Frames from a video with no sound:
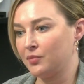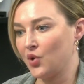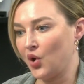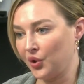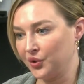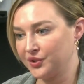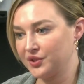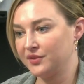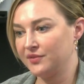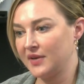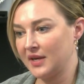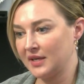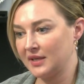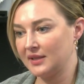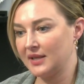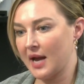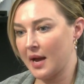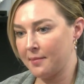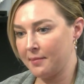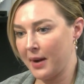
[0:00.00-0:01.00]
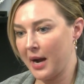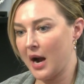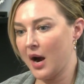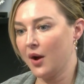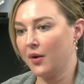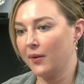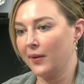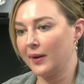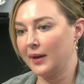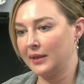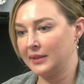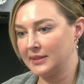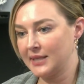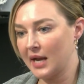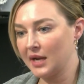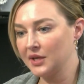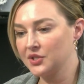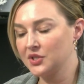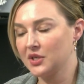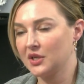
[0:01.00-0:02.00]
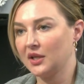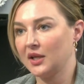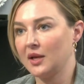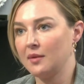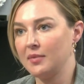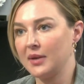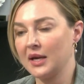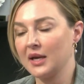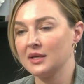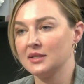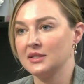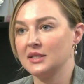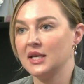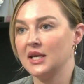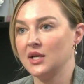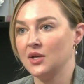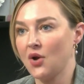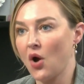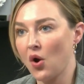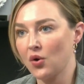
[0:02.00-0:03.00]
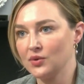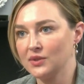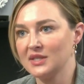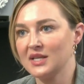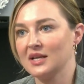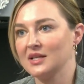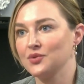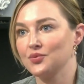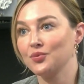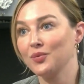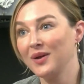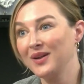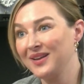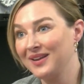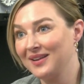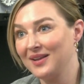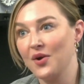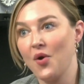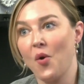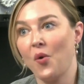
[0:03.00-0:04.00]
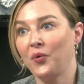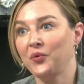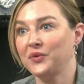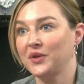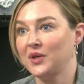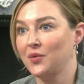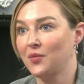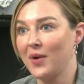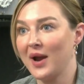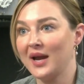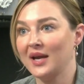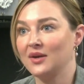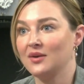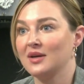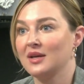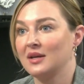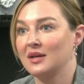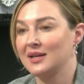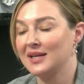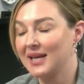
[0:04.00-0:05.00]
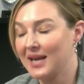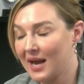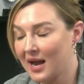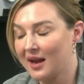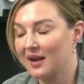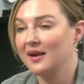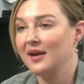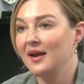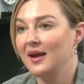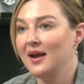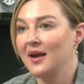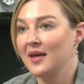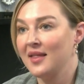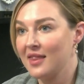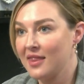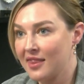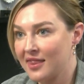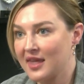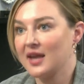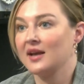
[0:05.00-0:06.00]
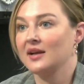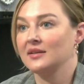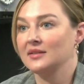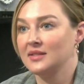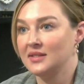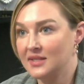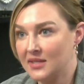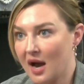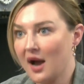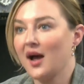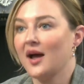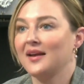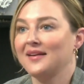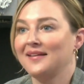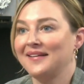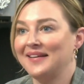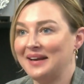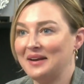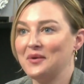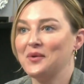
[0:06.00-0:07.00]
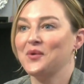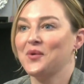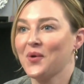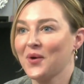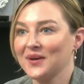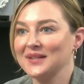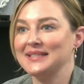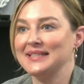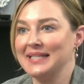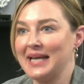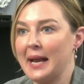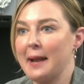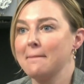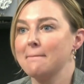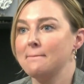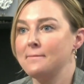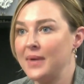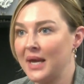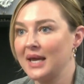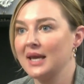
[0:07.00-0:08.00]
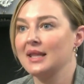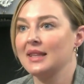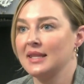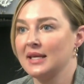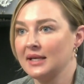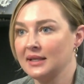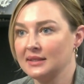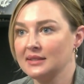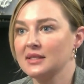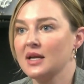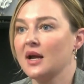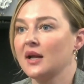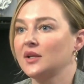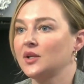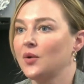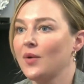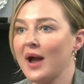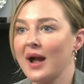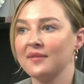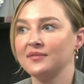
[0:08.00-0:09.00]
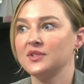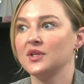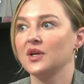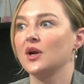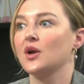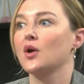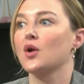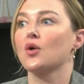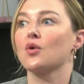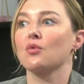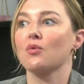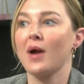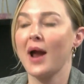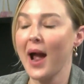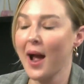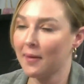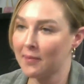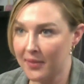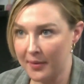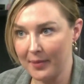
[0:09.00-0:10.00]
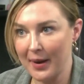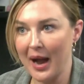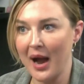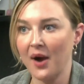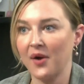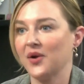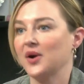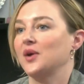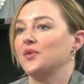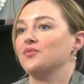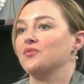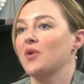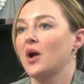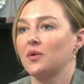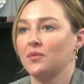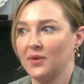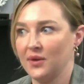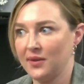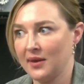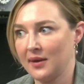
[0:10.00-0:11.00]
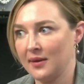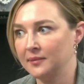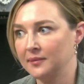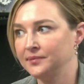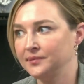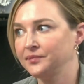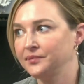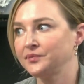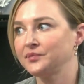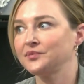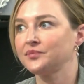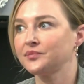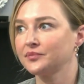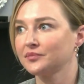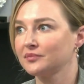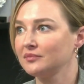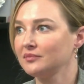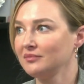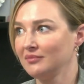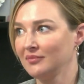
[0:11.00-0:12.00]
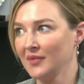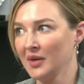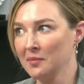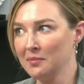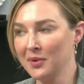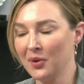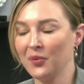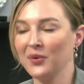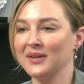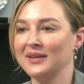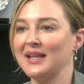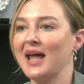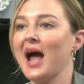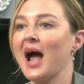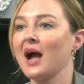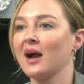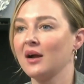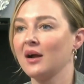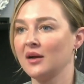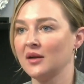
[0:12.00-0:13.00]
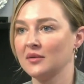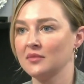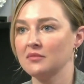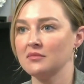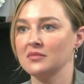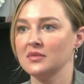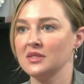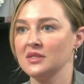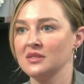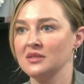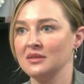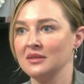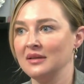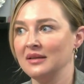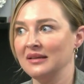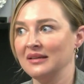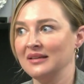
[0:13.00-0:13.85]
cultivated that power intentionally because he knows that's really the only way you can get things done in New York State, big things done. You have to grab the power and run with it. But with that comes